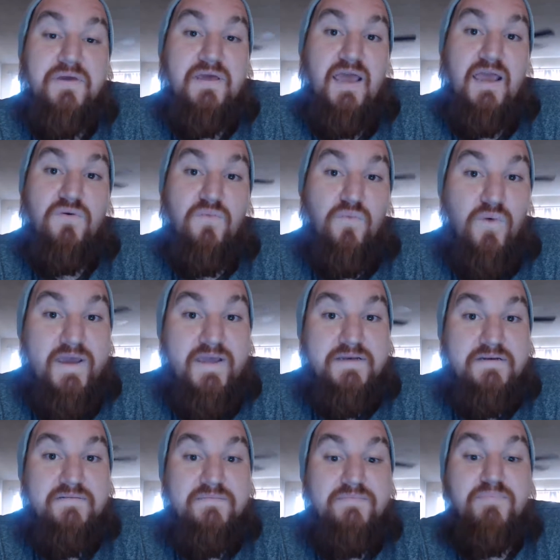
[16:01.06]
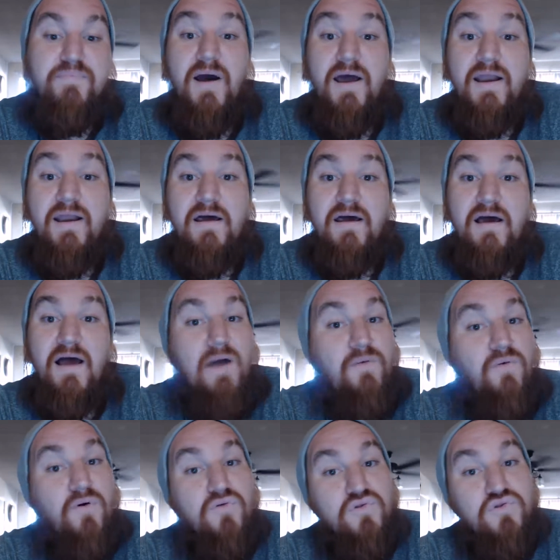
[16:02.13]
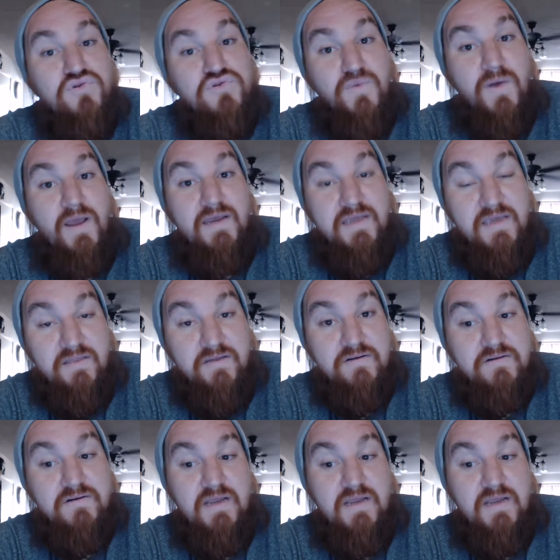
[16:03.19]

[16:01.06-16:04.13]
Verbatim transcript: gain weight, but I won't lose weight either.